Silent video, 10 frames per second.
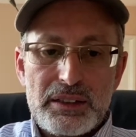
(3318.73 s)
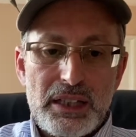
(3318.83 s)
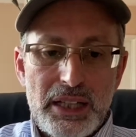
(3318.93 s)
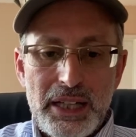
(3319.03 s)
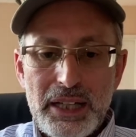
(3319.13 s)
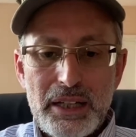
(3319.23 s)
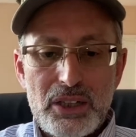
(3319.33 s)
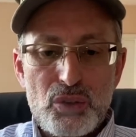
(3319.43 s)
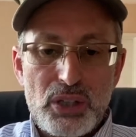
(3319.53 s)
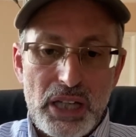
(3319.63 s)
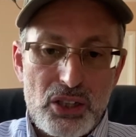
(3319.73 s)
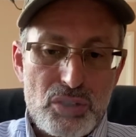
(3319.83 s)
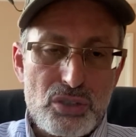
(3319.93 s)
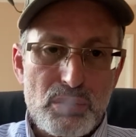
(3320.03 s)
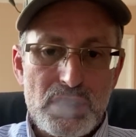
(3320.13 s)
Here you get
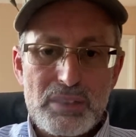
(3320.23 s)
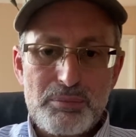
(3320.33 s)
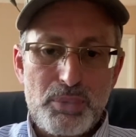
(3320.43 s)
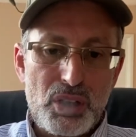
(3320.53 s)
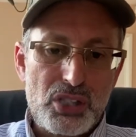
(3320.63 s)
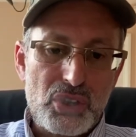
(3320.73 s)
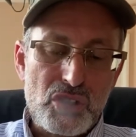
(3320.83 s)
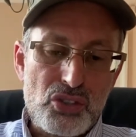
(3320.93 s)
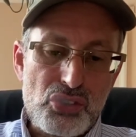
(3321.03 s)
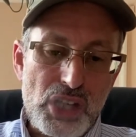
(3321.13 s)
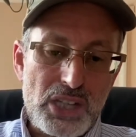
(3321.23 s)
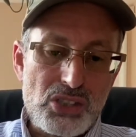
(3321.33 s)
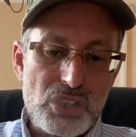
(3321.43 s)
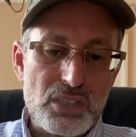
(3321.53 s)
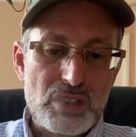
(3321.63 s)
used to it, but you can
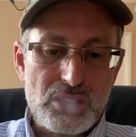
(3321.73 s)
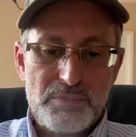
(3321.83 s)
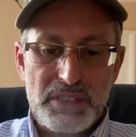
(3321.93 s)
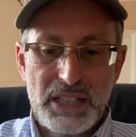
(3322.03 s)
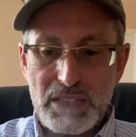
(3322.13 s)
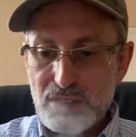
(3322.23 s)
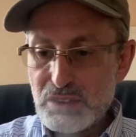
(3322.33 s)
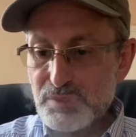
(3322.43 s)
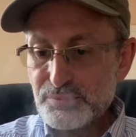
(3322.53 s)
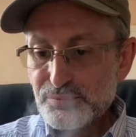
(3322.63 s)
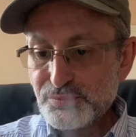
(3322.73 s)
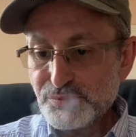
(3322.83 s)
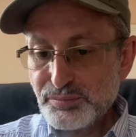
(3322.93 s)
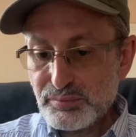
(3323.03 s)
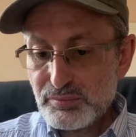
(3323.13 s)
change it to something else.
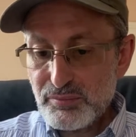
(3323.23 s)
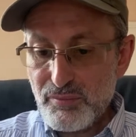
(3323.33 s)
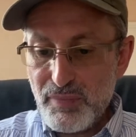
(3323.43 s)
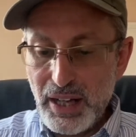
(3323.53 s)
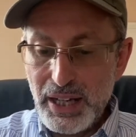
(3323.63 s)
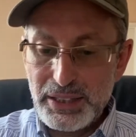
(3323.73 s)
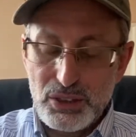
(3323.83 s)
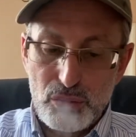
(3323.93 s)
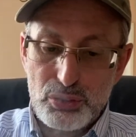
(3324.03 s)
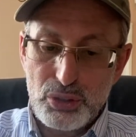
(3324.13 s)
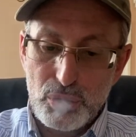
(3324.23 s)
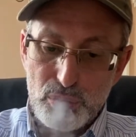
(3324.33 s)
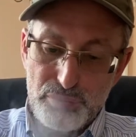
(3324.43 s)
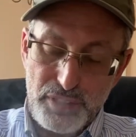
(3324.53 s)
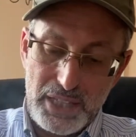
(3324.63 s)
I don't know
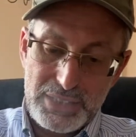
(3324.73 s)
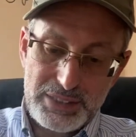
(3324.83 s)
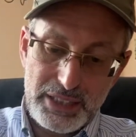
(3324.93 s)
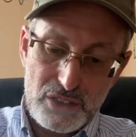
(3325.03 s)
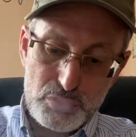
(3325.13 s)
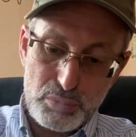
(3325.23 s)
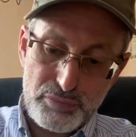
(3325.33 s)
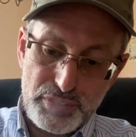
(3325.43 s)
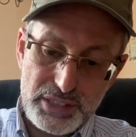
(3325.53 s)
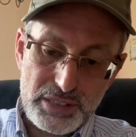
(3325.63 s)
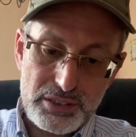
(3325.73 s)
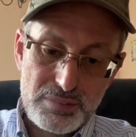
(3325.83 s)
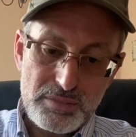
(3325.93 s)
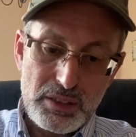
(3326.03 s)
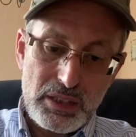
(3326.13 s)
if anything else will fit it.
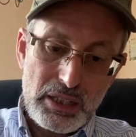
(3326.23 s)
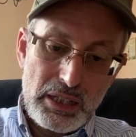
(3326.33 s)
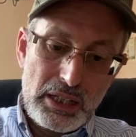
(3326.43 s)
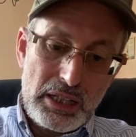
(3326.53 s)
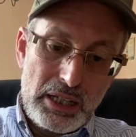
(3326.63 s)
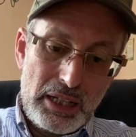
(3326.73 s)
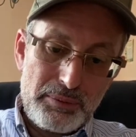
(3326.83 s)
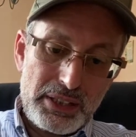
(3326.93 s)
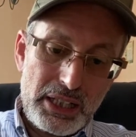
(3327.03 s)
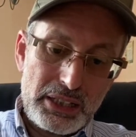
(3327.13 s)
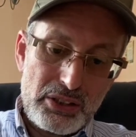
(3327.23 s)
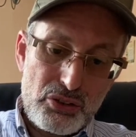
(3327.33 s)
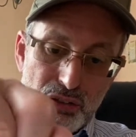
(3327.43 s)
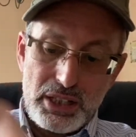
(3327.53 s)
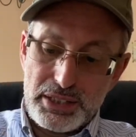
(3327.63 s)
I mean, I can
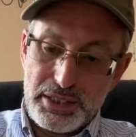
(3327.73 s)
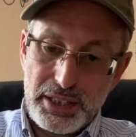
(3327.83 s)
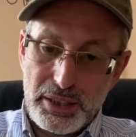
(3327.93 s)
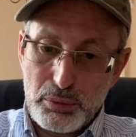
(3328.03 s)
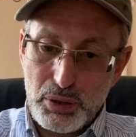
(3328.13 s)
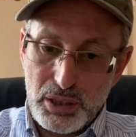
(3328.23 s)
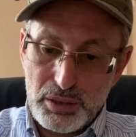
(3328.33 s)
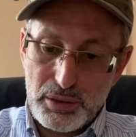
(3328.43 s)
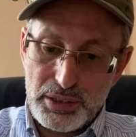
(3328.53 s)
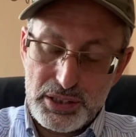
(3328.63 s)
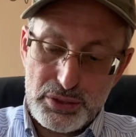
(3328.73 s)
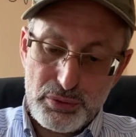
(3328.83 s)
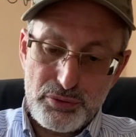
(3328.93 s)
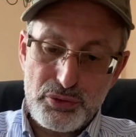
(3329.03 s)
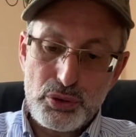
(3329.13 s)
try it here while in this
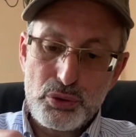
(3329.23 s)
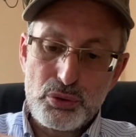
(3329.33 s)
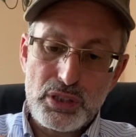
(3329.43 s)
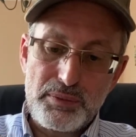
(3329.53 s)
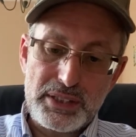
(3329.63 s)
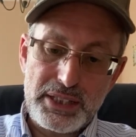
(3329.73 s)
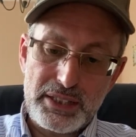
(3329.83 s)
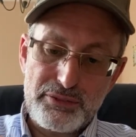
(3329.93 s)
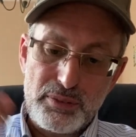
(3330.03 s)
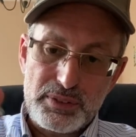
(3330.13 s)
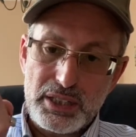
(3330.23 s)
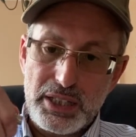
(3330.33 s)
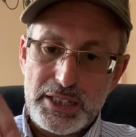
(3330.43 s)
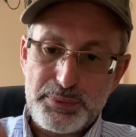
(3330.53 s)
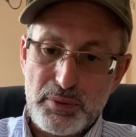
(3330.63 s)
review. Let me take from the
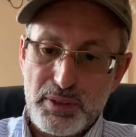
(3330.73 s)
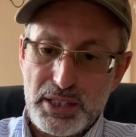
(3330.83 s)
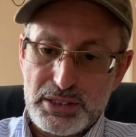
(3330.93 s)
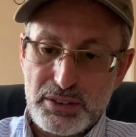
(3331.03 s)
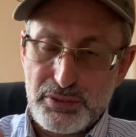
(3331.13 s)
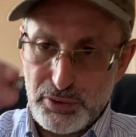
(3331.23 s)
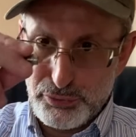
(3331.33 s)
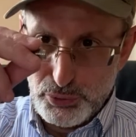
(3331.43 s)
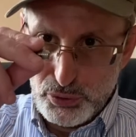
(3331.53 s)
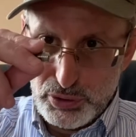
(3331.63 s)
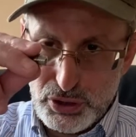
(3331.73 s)
Expromizer V4.